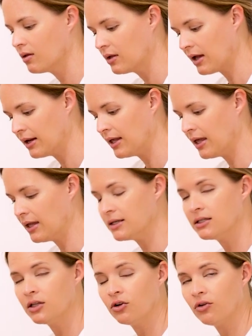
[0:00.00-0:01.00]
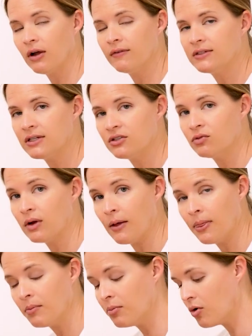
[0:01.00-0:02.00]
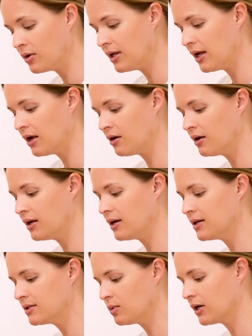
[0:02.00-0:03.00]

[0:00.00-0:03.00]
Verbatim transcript: kind of get into the crevices around the bony areas,